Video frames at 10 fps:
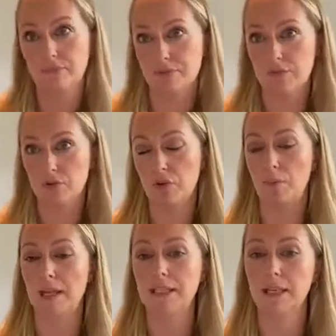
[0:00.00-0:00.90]
the
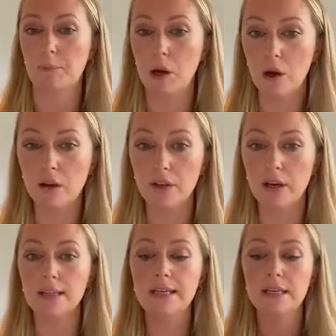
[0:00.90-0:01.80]
romantic
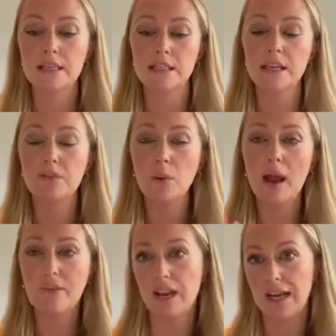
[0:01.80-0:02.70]
partner. So if you
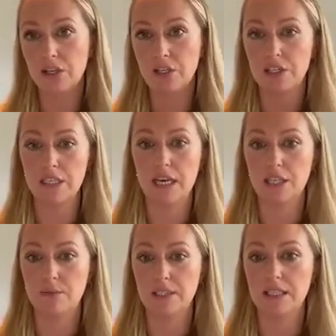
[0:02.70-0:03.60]
have an anxious
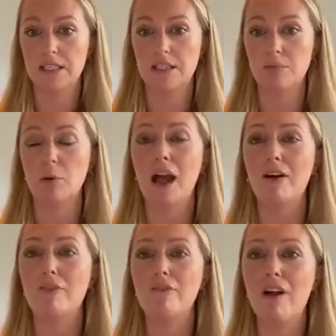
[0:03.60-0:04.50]
attachment system, you
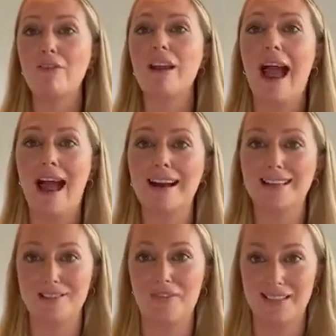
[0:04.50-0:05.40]
have a very
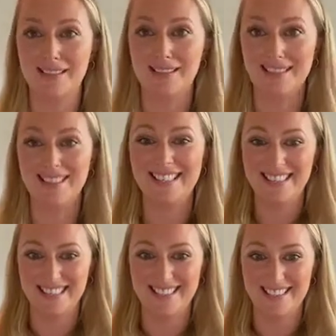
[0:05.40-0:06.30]
activated
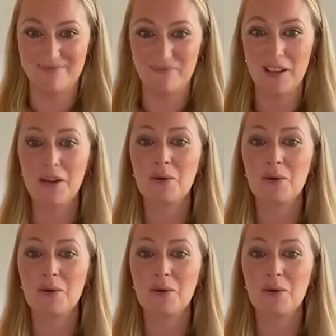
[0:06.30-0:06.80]
system,